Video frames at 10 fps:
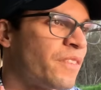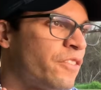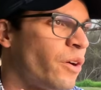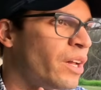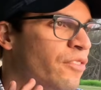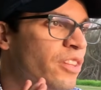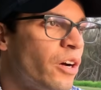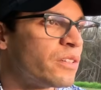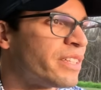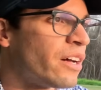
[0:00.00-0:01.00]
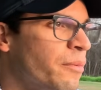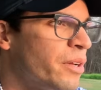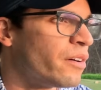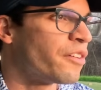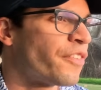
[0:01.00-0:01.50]
So even though it was down the
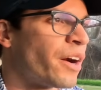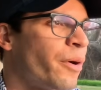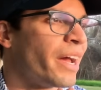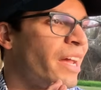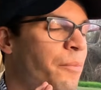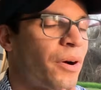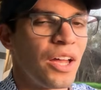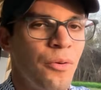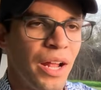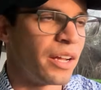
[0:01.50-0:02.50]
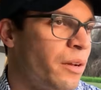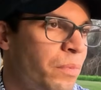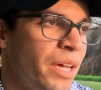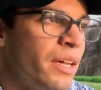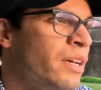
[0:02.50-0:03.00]
middle of the fairway, it probably ran a good
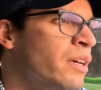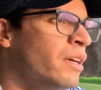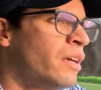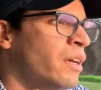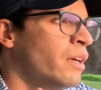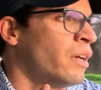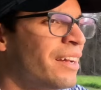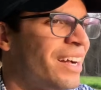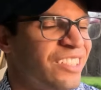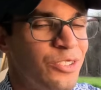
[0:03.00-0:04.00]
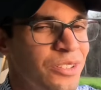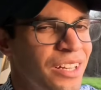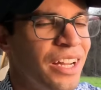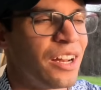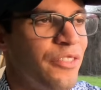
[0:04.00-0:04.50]
bit. I still
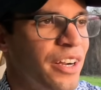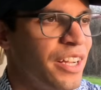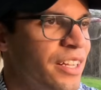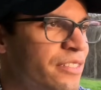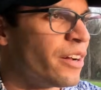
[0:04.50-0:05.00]
didn't hit it very good.